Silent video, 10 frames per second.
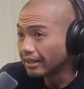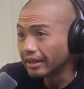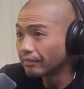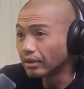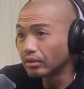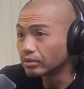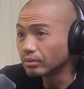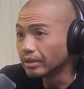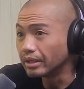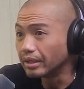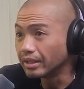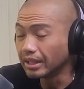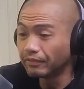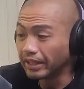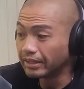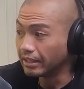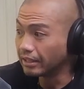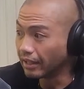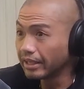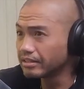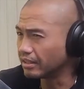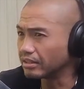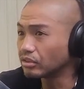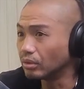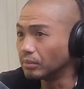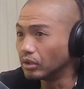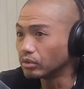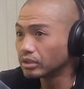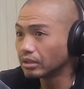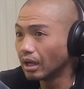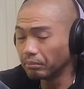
and never goes away, and even the laziness almost.